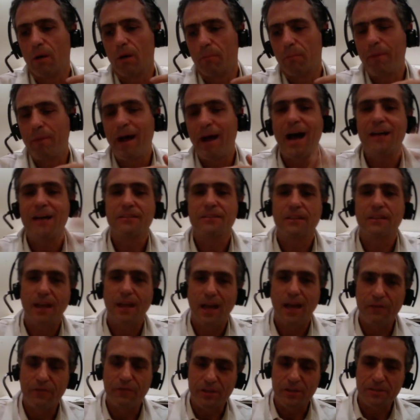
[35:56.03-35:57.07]
past
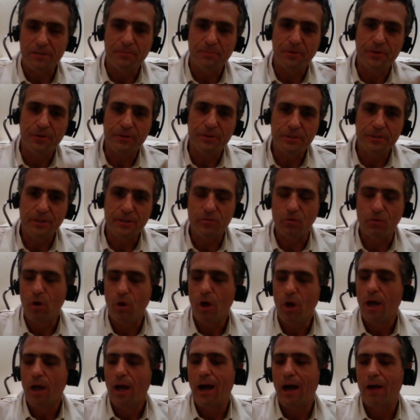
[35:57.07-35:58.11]
life experiences, or
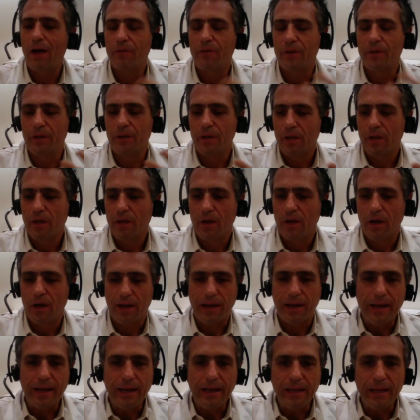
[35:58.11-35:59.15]
having
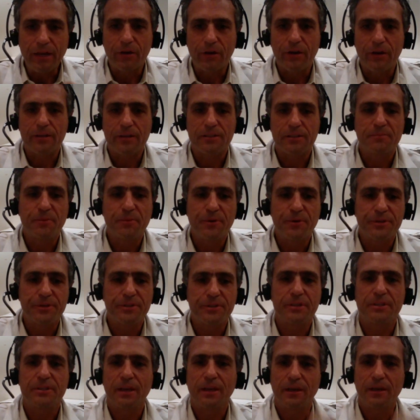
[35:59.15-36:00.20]
clear
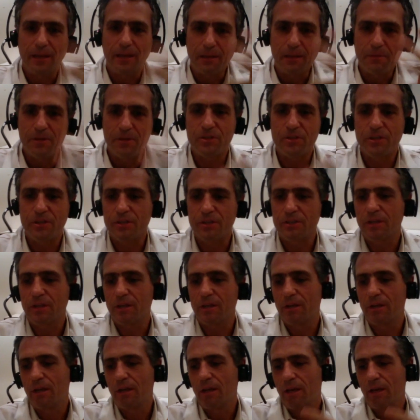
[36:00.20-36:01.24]
experiences and images
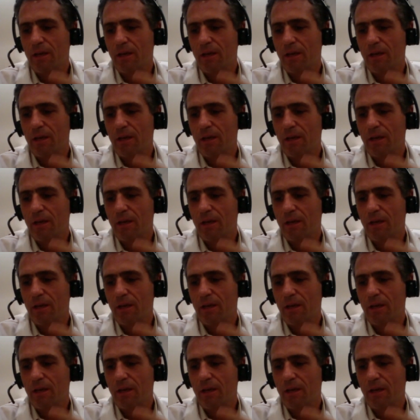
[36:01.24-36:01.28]
and